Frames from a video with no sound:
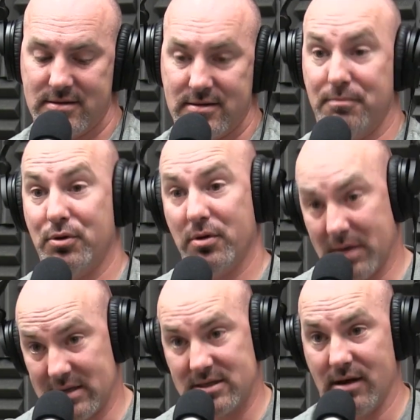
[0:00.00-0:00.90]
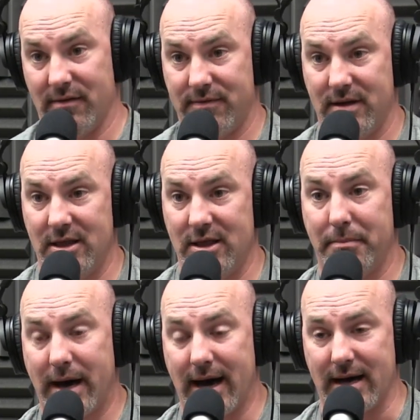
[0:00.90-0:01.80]
to put myself in the
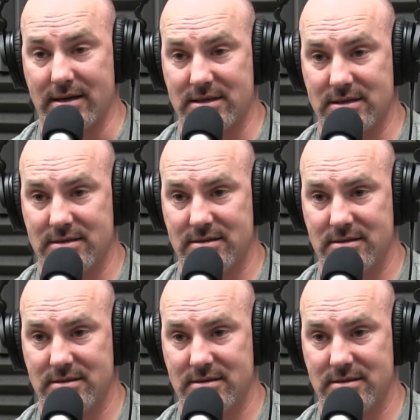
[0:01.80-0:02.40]
box.